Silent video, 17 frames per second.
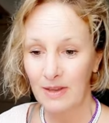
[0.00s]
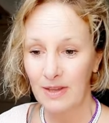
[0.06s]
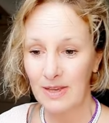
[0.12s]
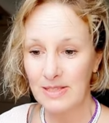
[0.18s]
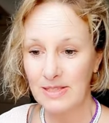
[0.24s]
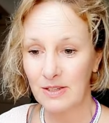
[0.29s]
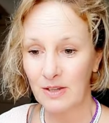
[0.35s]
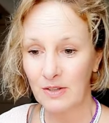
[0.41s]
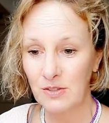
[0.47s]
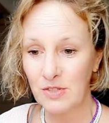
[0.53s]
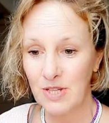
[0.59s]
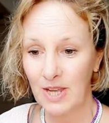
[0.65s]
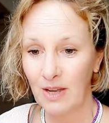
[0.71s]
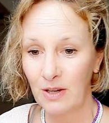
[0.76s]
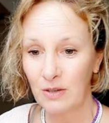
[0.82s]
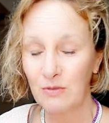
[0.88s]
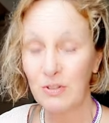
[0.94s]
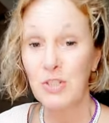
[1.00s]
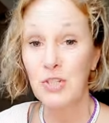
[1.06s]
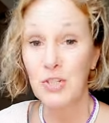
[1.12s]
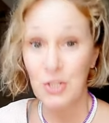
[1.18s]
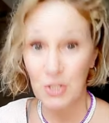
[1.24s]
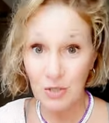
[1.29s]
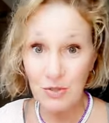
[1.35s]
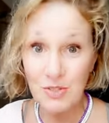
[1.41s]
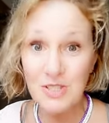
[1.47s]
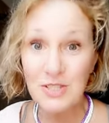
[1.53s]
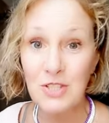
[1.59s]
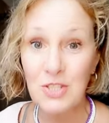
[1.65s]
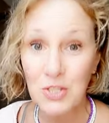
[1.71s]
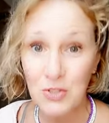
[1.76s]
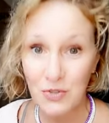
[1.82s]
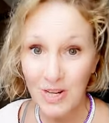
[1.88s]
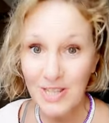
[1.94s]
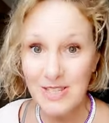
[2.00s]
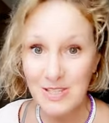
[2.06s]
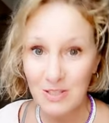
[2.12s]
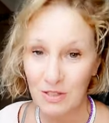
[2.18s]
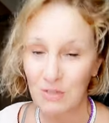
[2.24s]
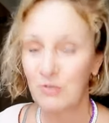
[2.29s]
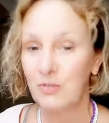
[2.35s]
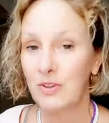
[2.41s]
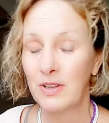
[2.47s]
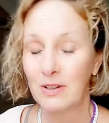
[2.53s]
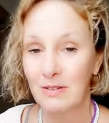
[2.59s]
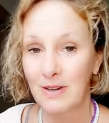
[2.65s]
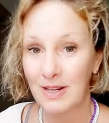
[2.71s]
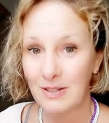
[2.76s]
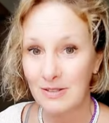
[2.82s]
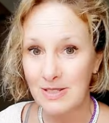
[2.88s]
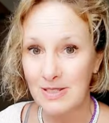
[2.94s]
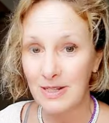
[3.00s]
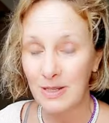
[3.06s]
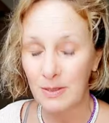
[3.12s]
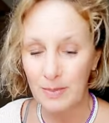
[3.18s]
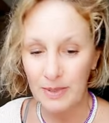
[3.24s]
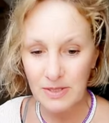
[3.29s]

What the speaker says: it's going to help reduce the stress that you feel around sleep.